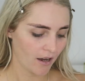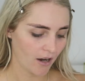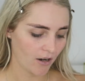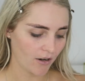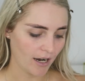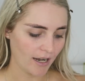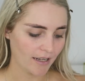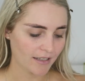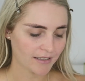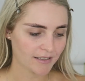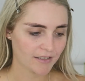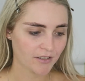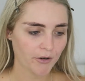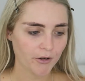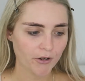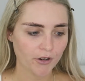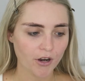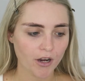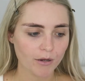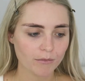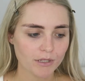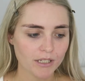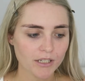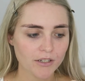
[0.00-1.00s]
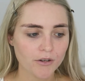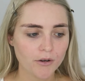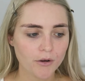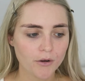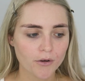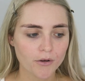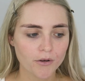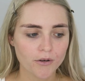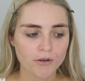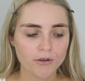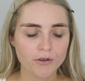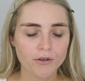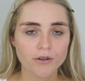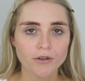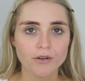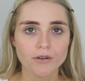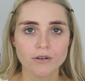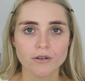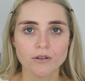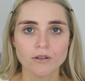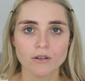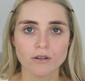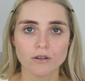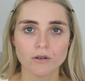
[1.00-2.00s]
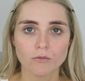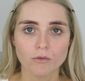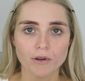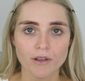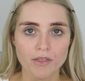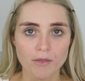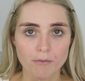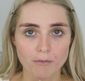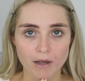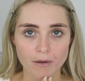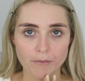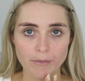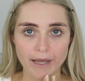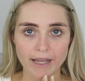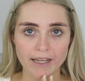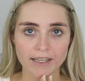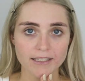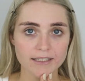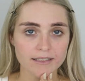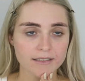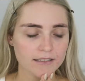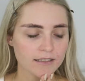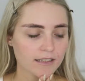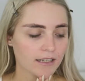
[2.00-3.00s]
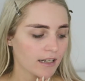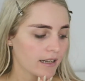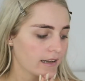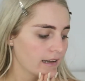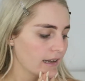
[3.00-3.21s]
Alright, so I'm gonna go with my base,